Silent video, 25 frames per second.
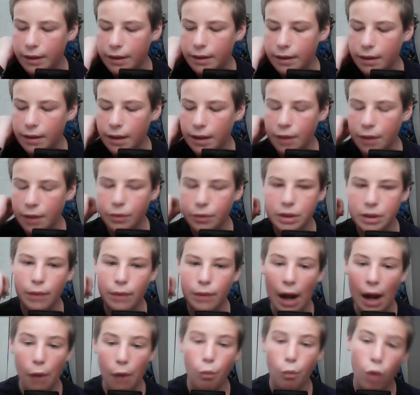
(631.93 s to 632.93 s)
it was a
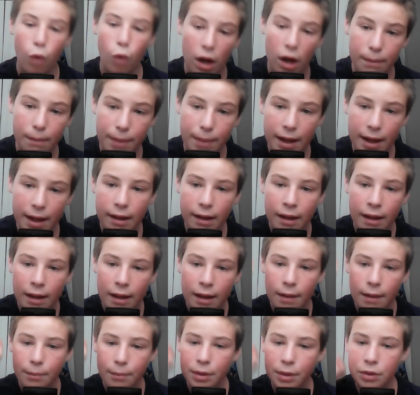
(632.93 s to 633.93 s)
round 1 pick,
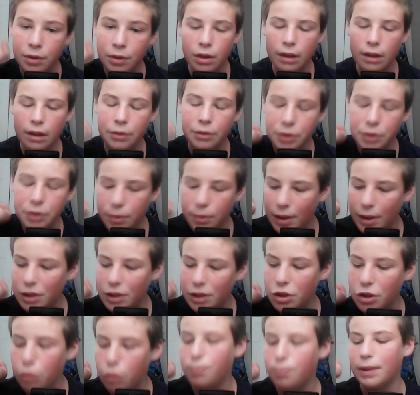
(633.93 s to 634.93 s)
but it was a round
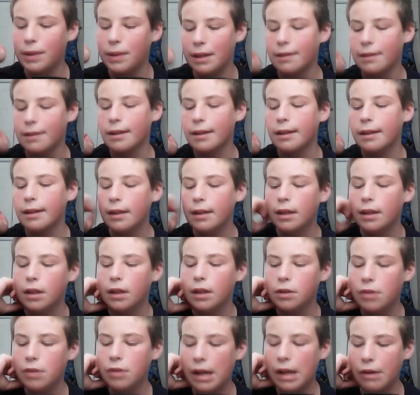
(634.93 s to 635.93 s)
2 pick.
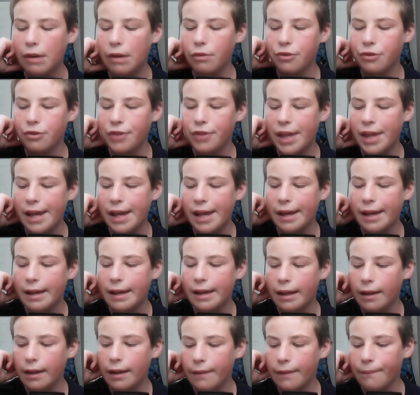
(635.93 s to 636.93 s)
So I don't
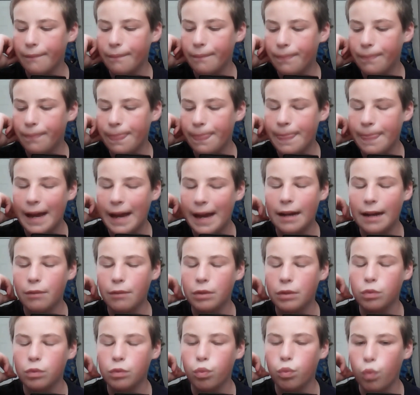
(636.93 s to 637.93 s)
think that
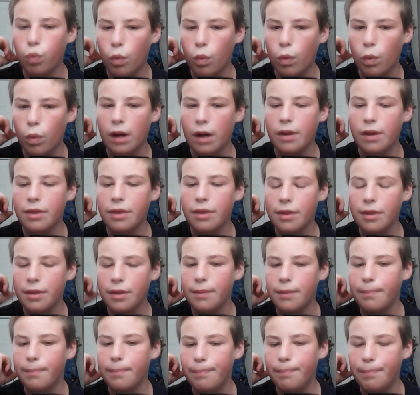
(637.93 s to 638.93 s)
was worth
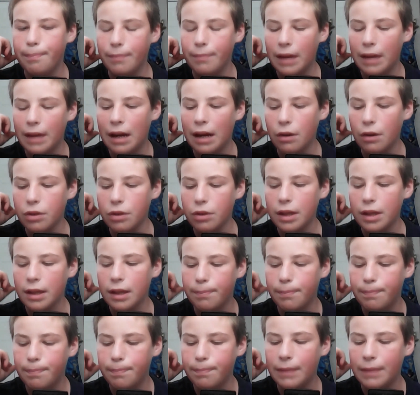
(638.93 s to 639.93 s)
the. I don't think
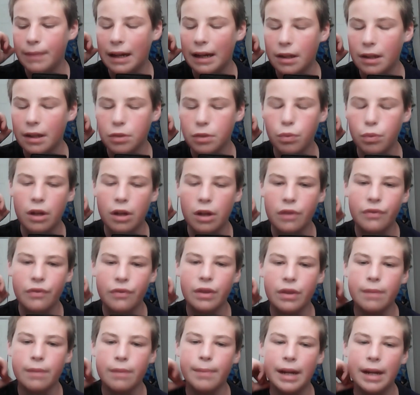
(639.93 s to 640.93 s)
that is worth
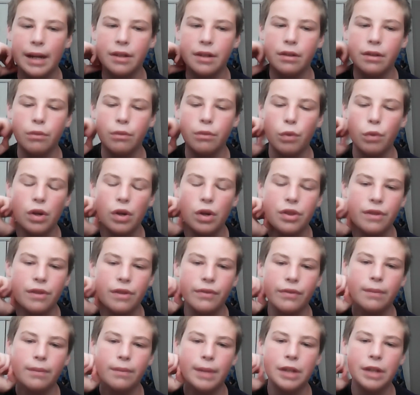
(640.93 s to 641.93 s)
it
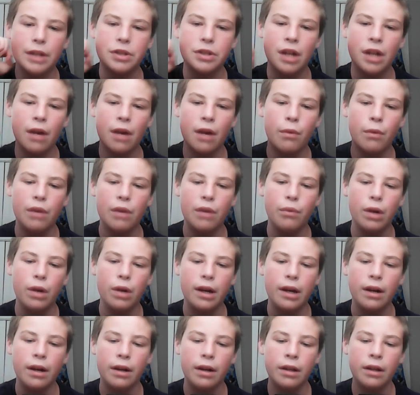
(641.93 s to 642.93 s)
for the Bears to get rid of one
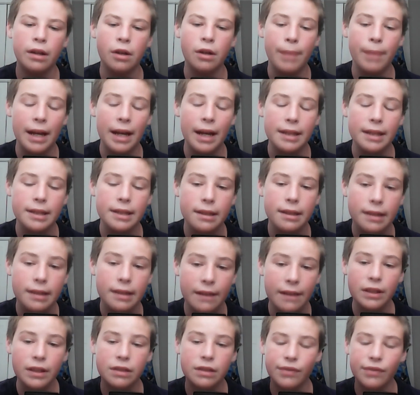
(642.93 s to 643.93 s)
of your best
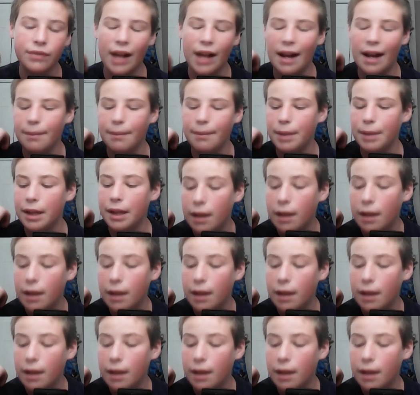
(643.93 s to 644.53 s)
defensive linemen